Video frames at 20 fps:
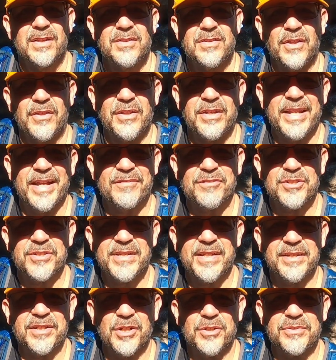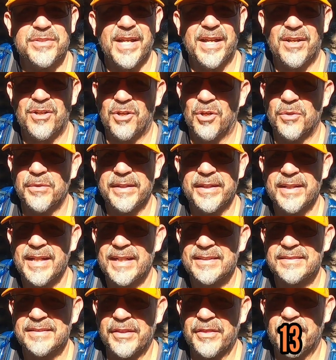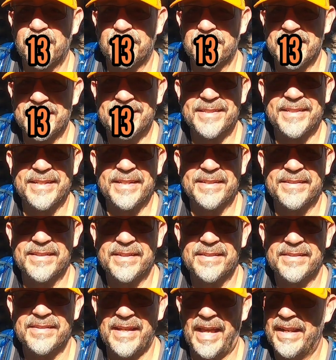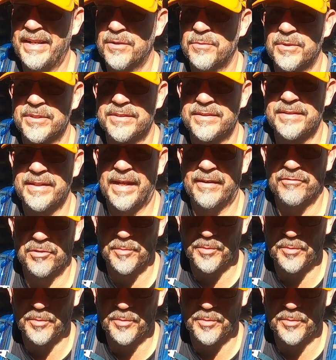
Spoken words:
So the Neversink Hotel only lasted 13 seasons, and it was never